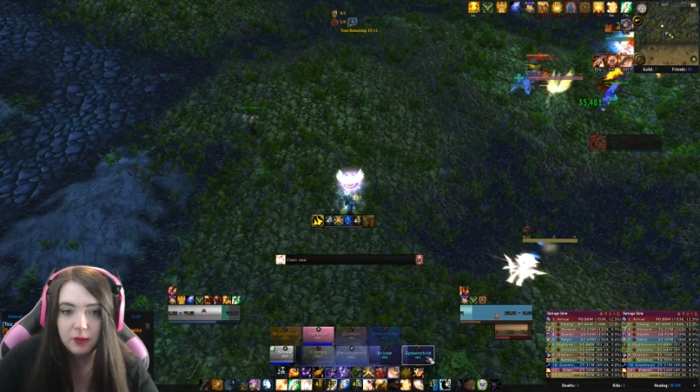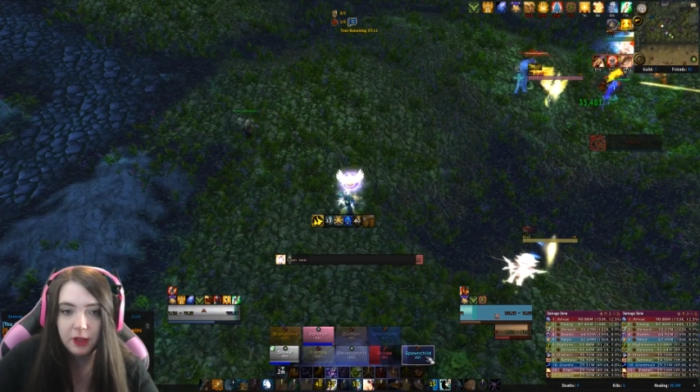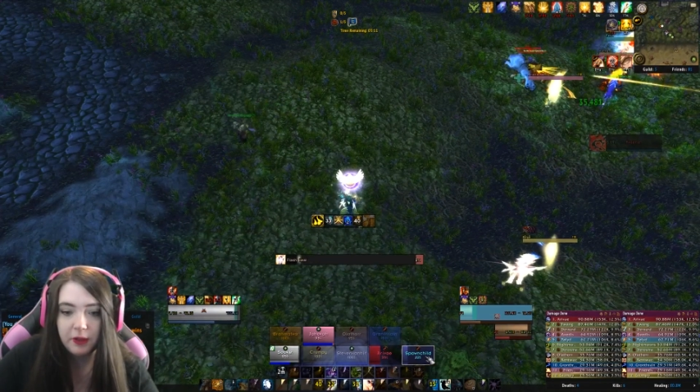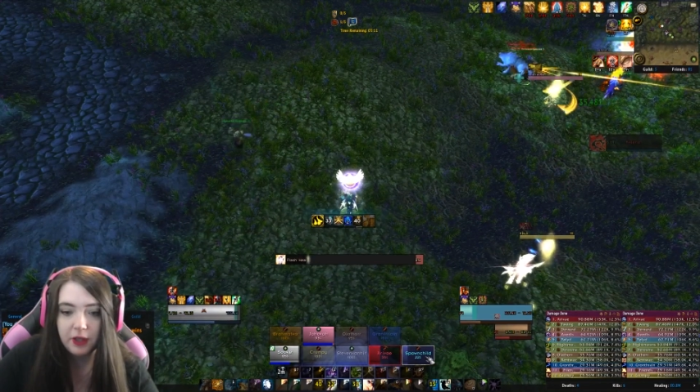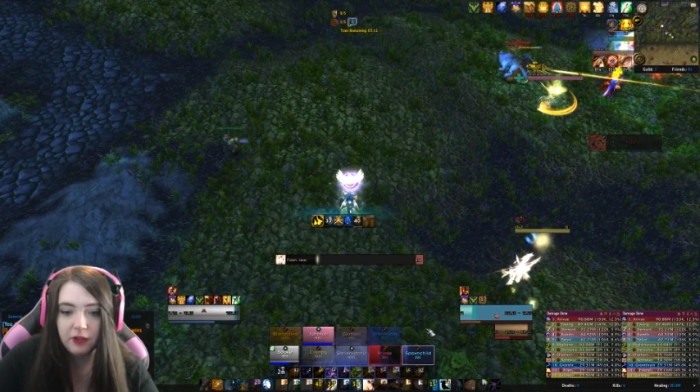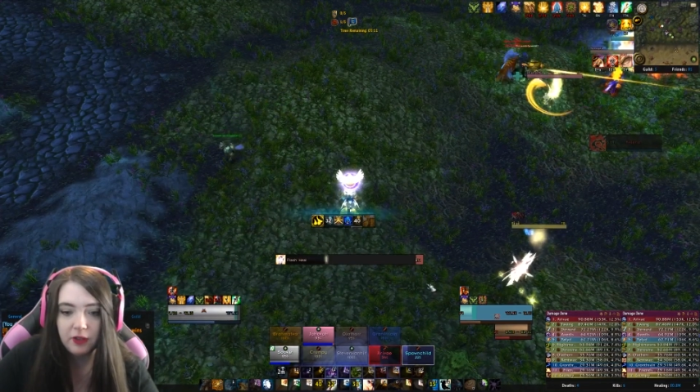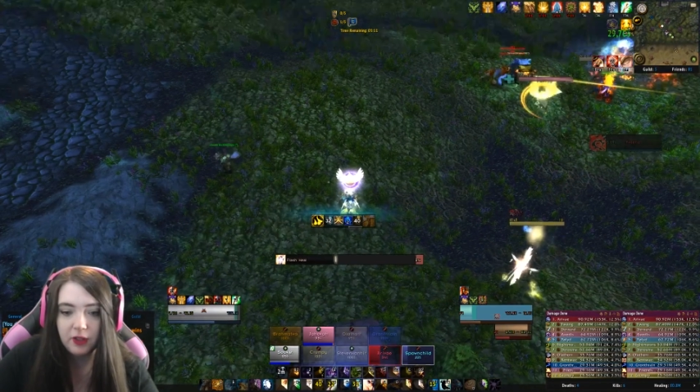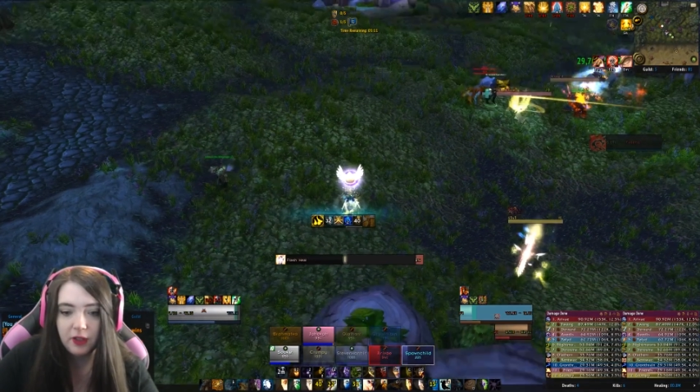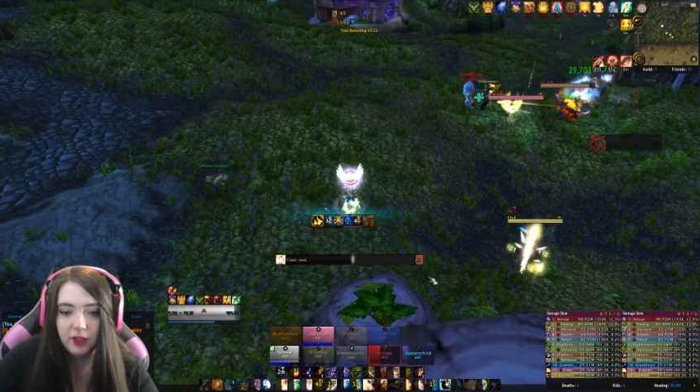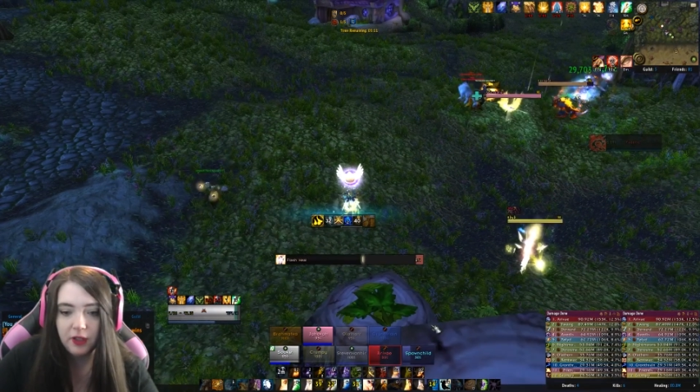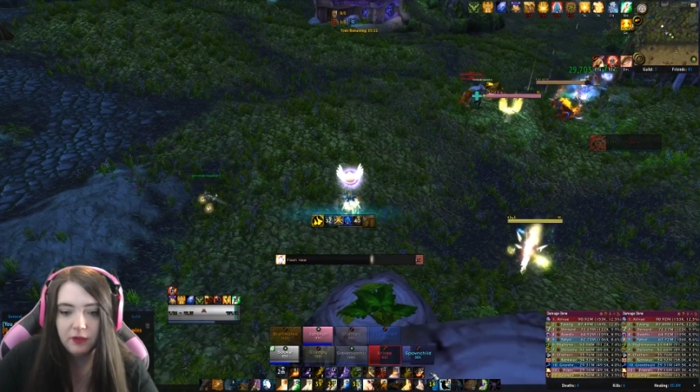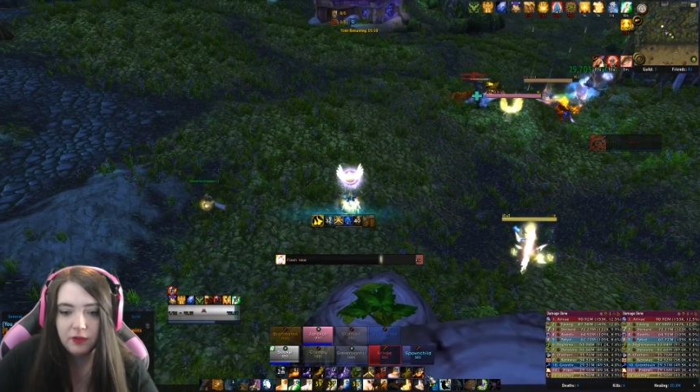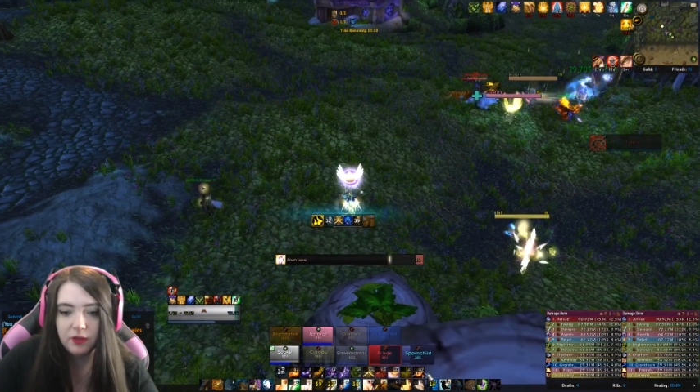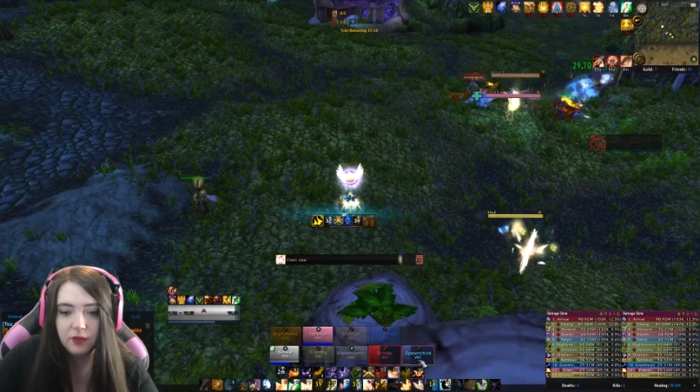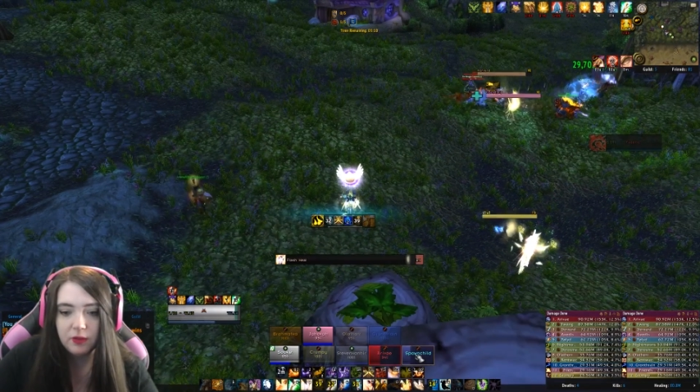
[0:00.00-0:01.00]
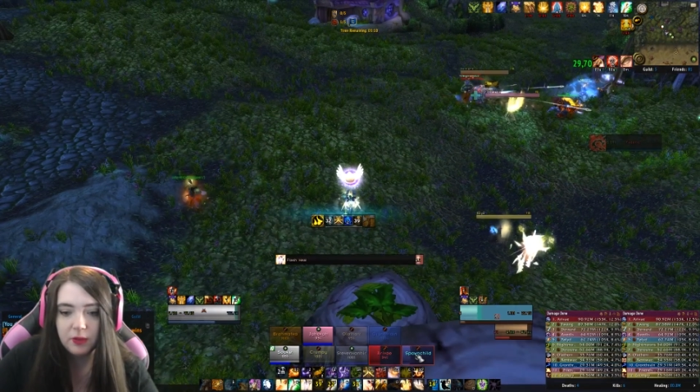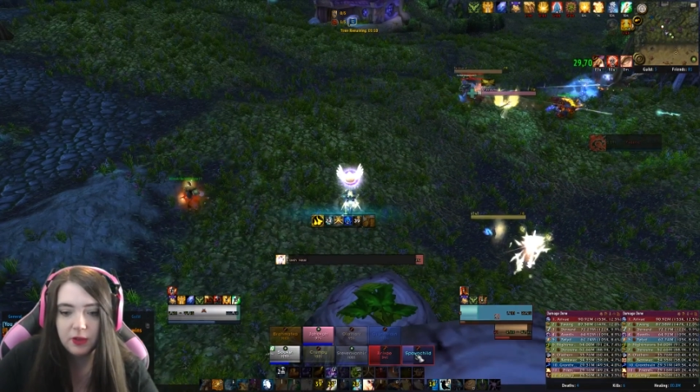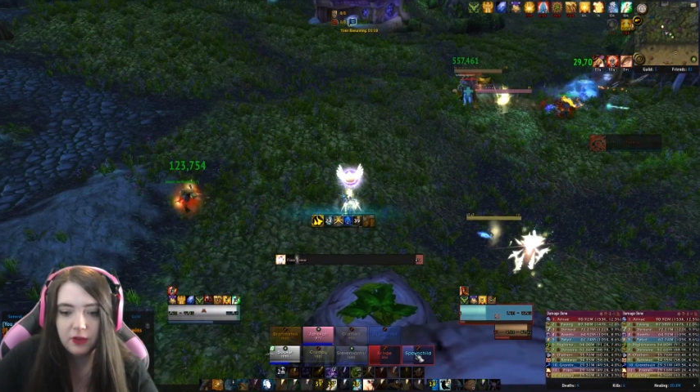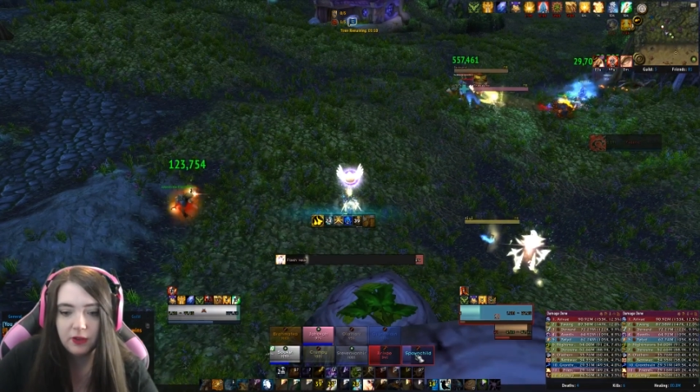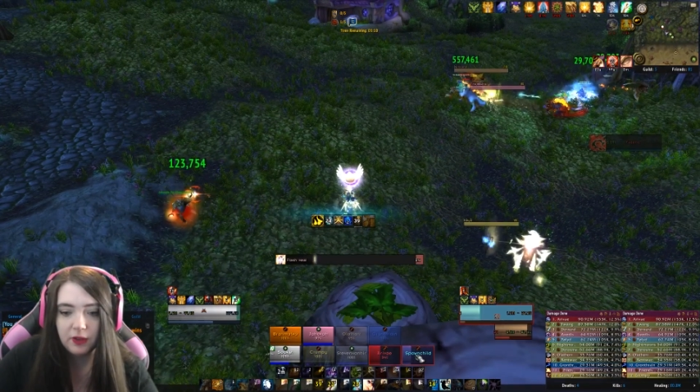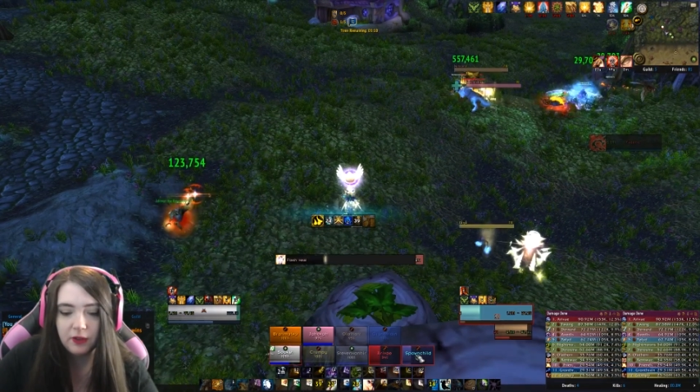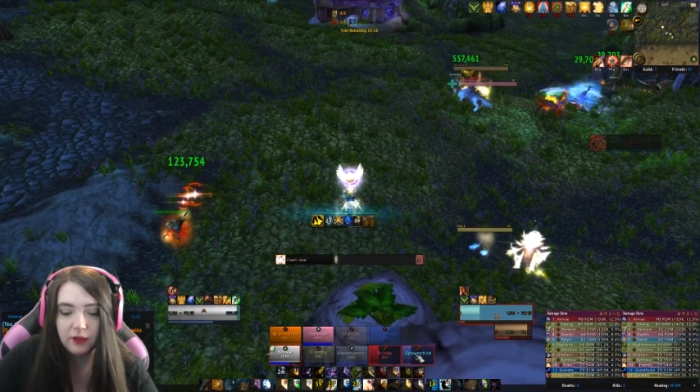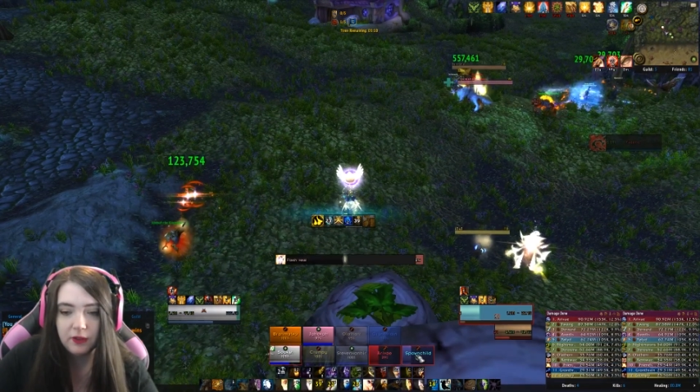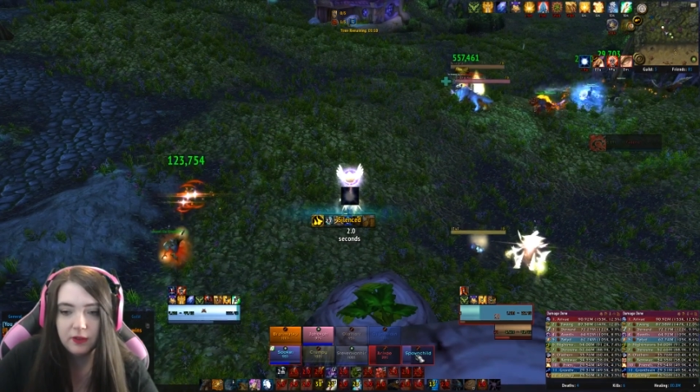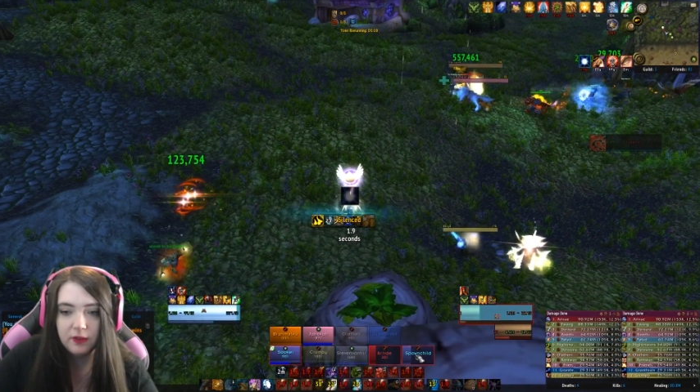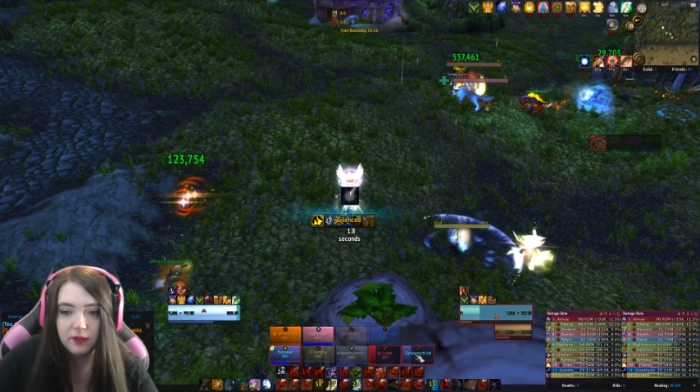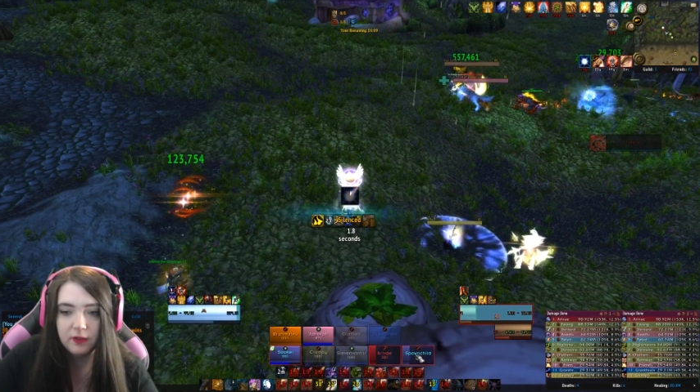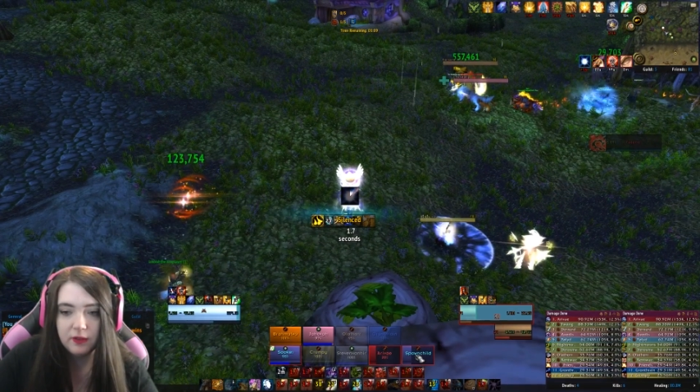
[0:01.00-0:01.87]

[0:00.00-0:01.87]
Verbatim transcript: Wow, I actually lived. What is this?